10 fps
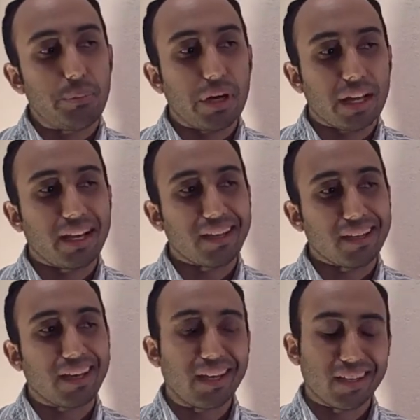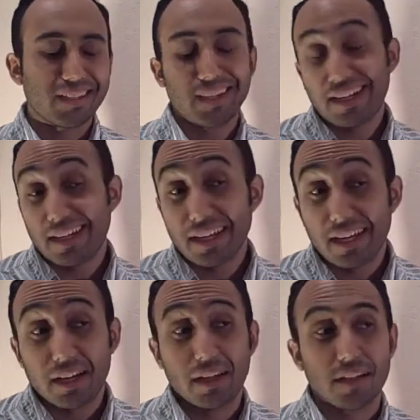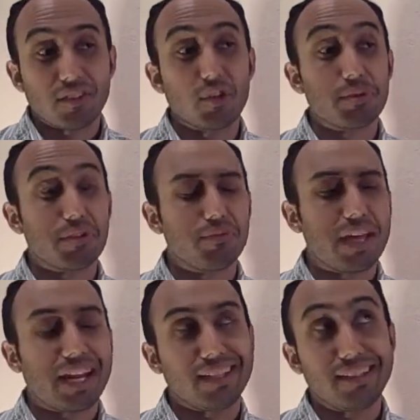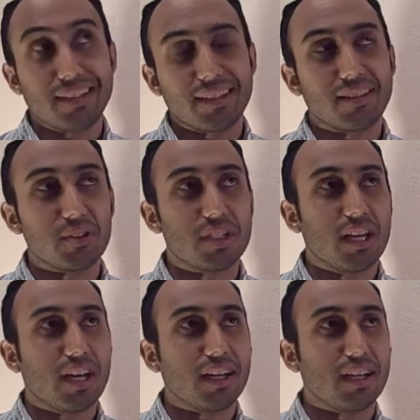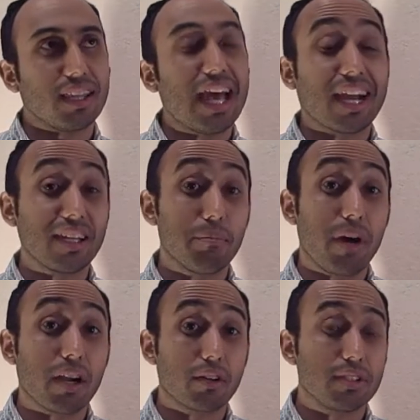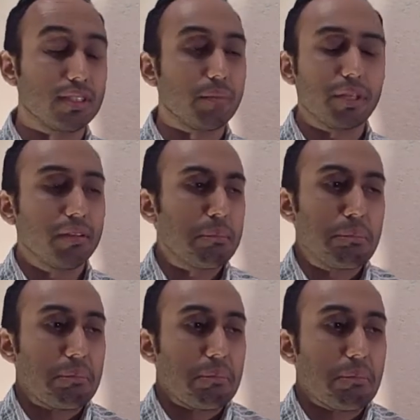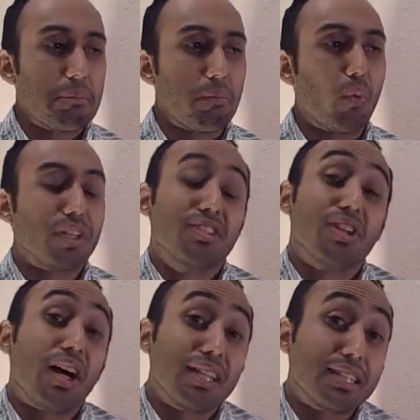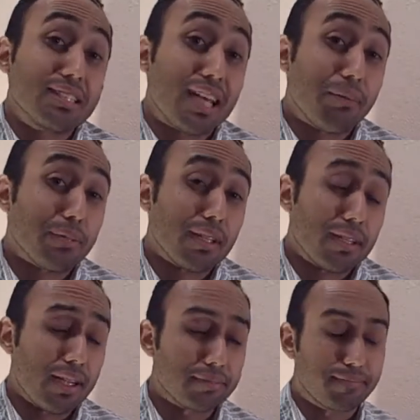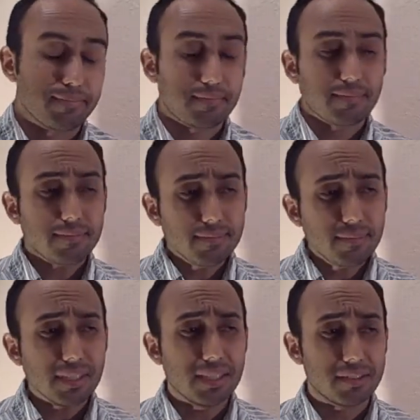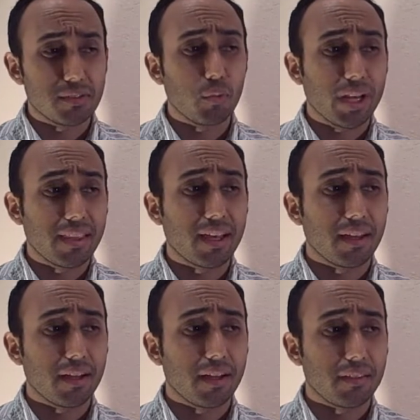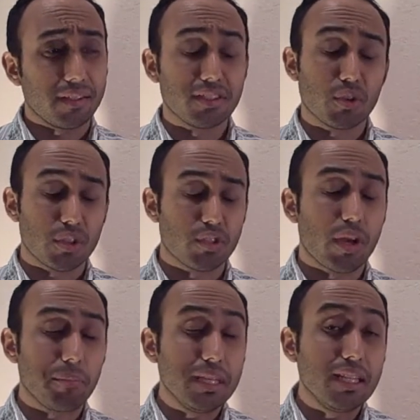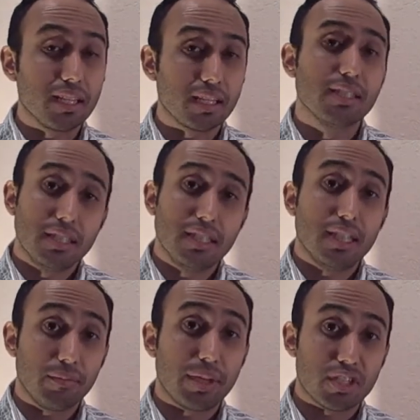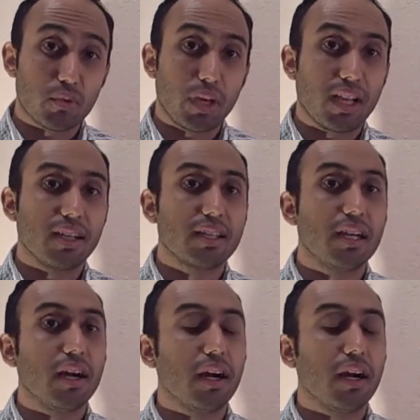But in terms of that idea that there's a lack of democracy, I mean, one solid example of that is the way that the discourse around media in Venezuela,